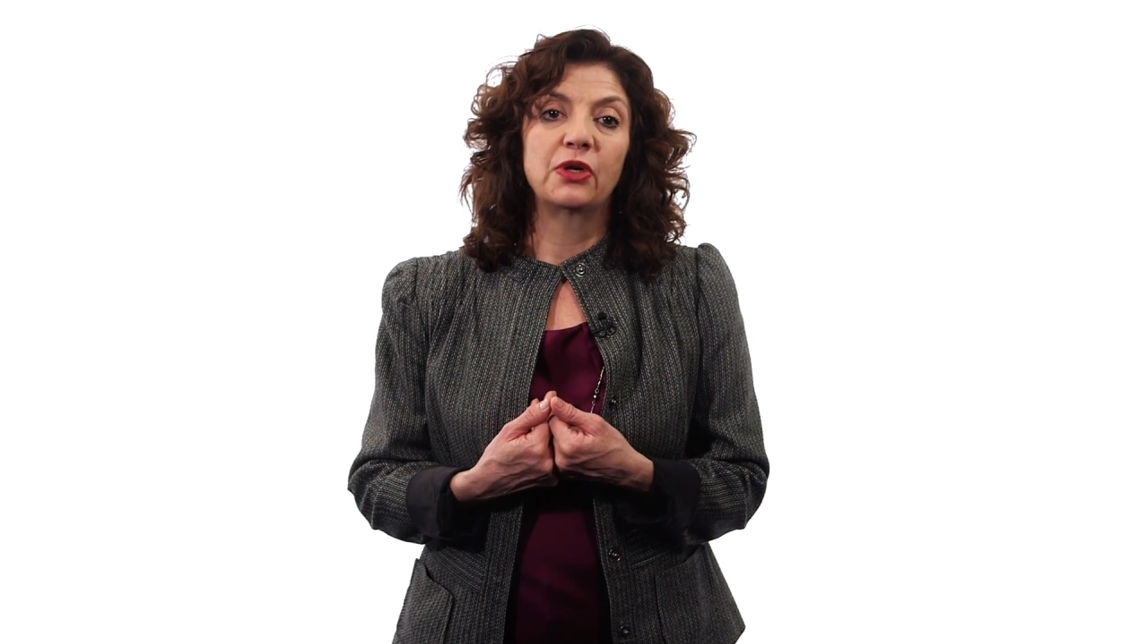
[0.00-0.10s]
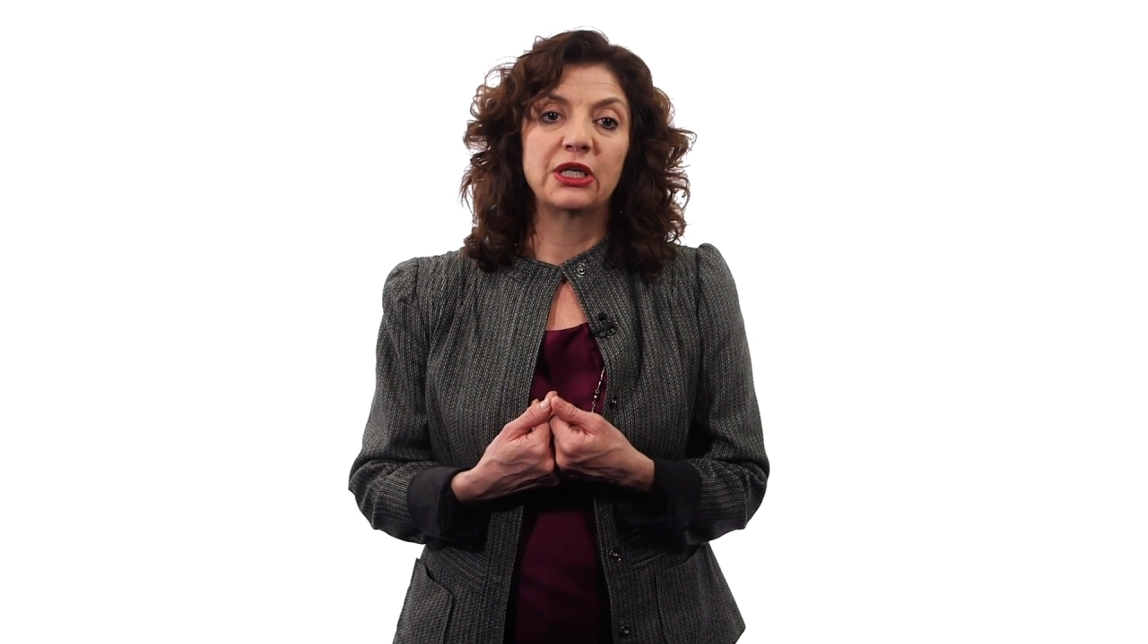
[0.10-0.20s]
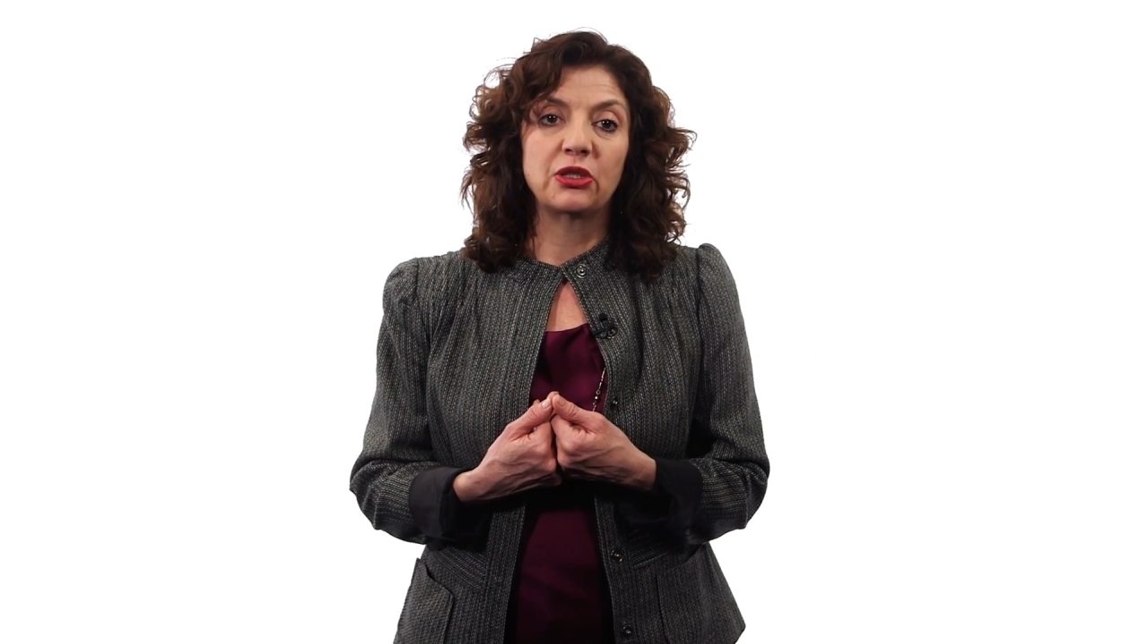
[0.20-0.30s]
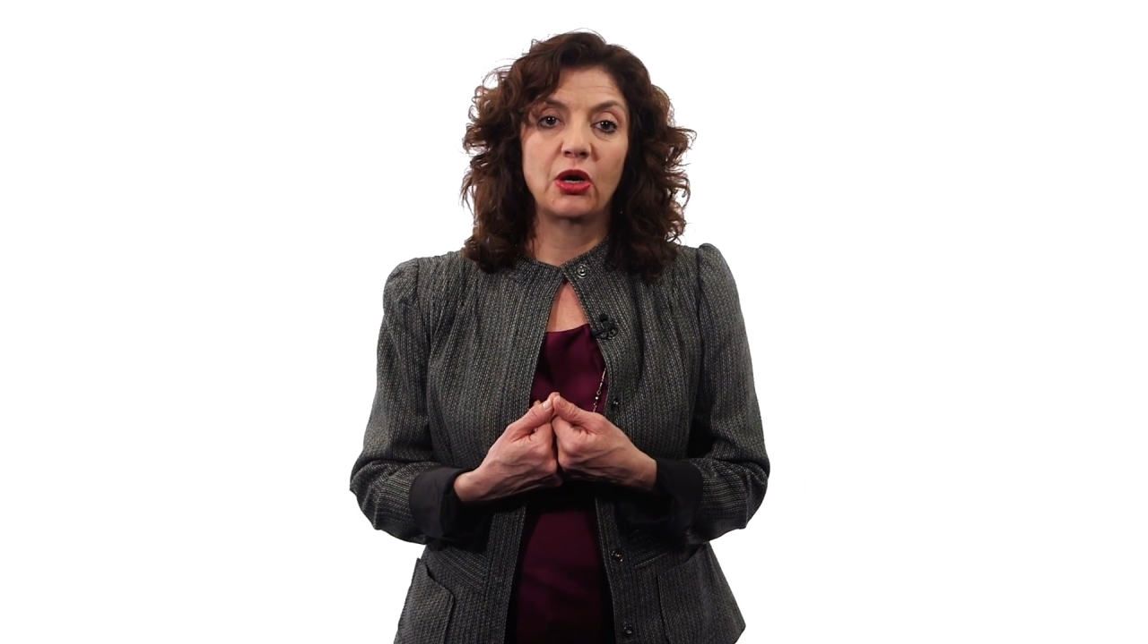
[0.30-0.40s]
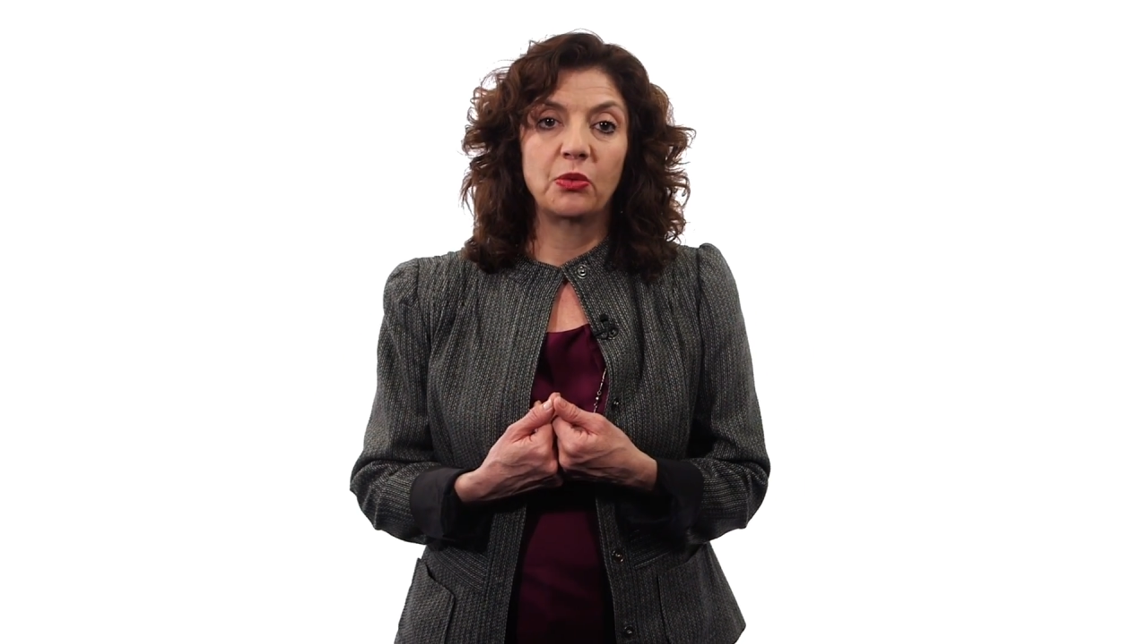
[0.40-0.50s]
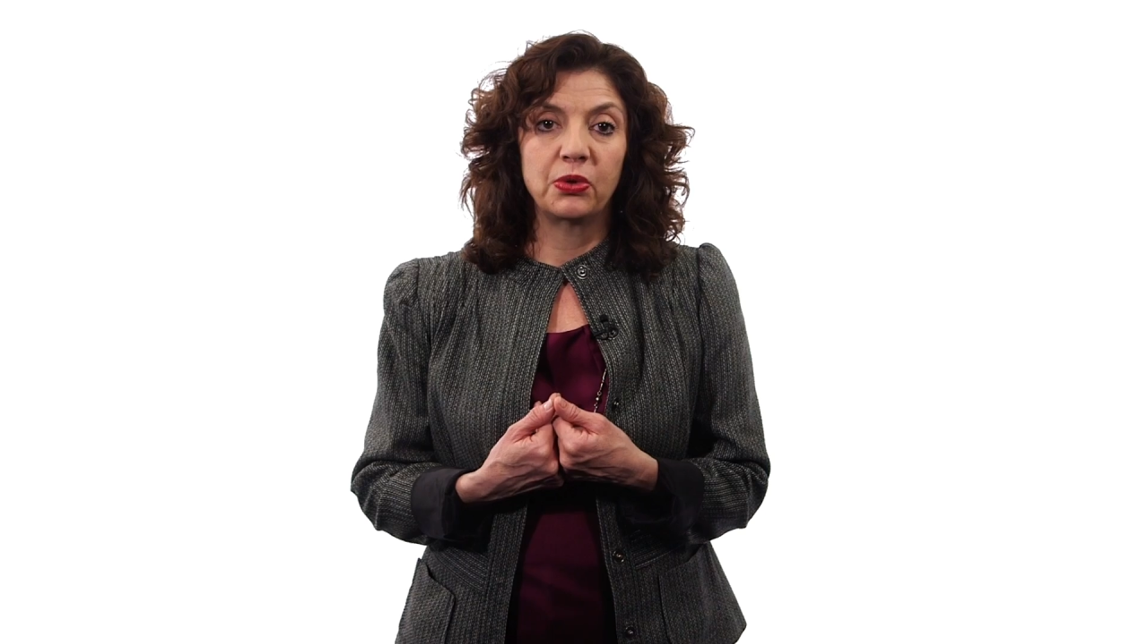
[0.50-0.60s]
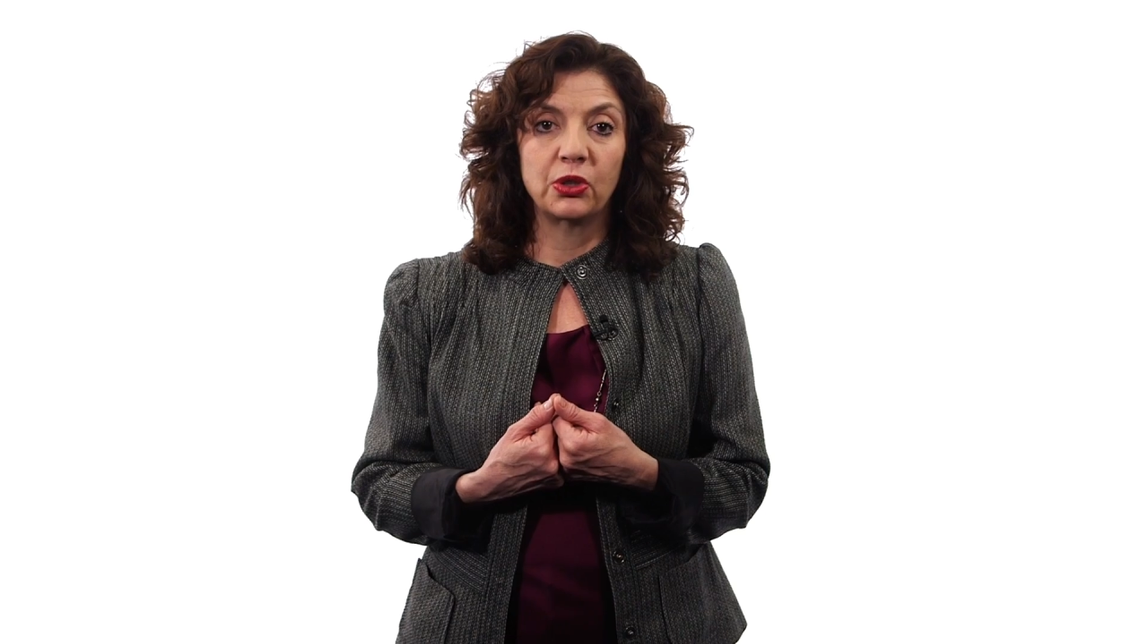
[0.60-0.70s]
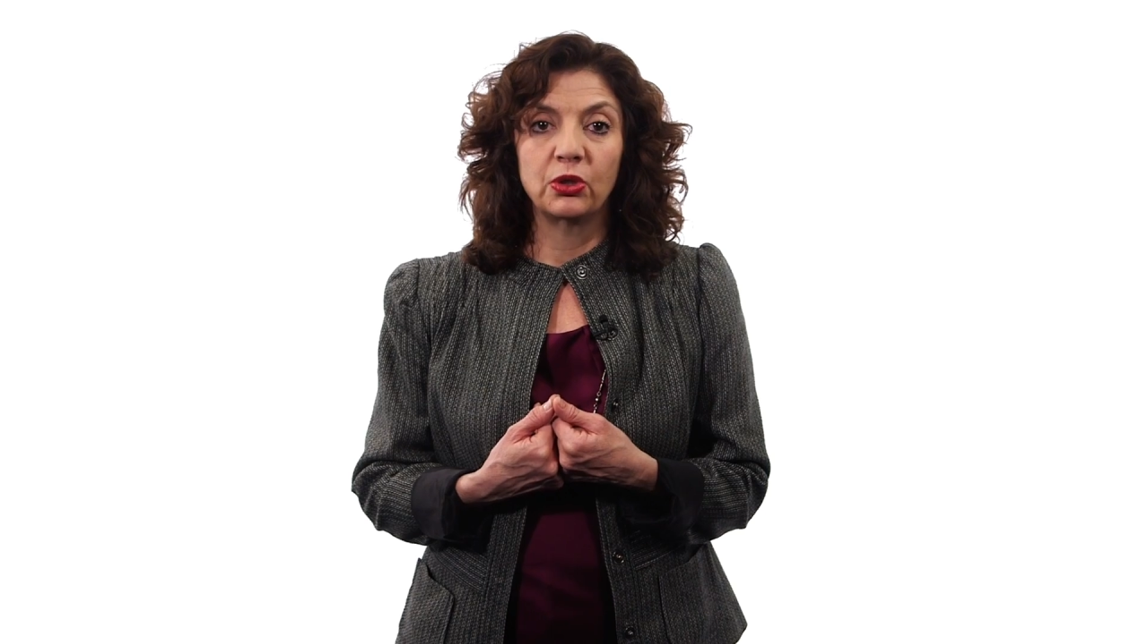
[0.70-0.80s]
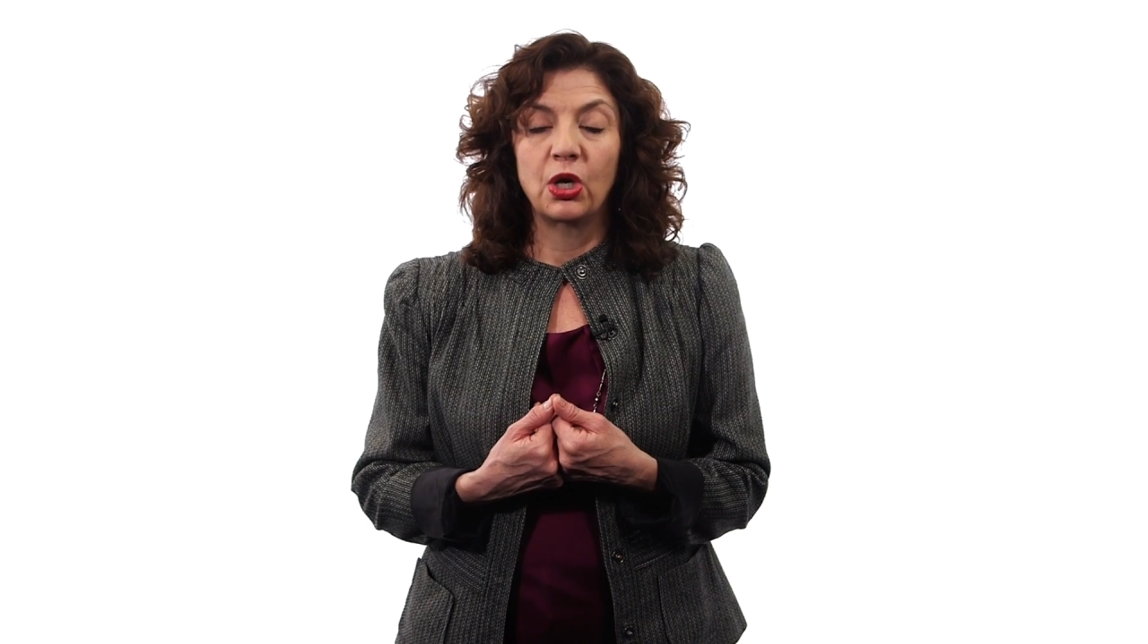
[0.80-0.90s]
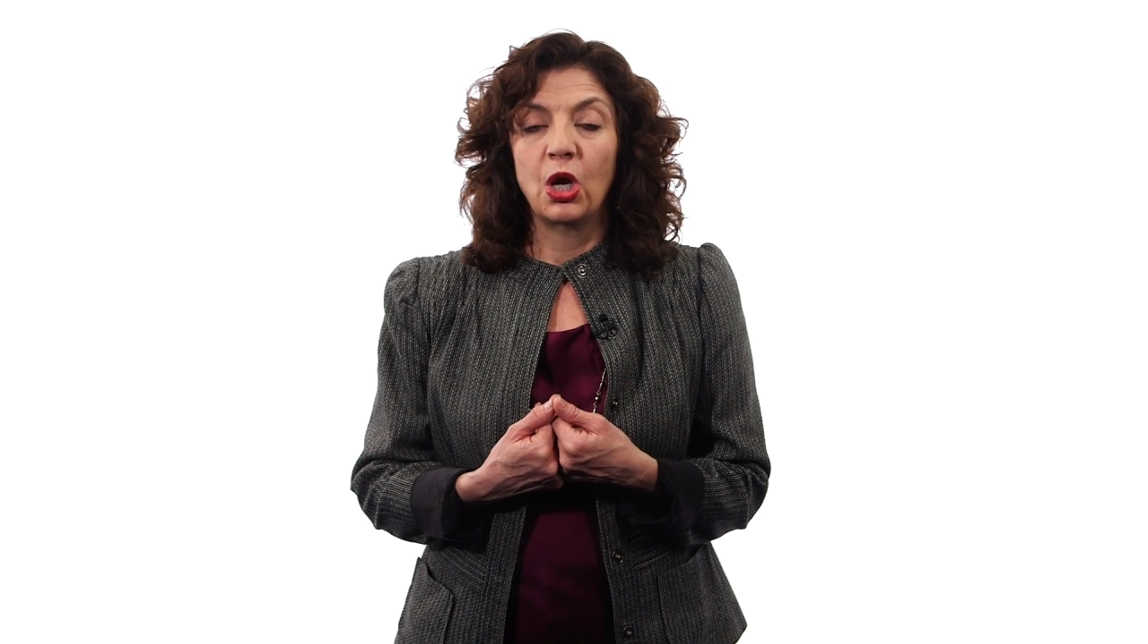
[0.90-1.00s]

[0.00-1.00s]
example,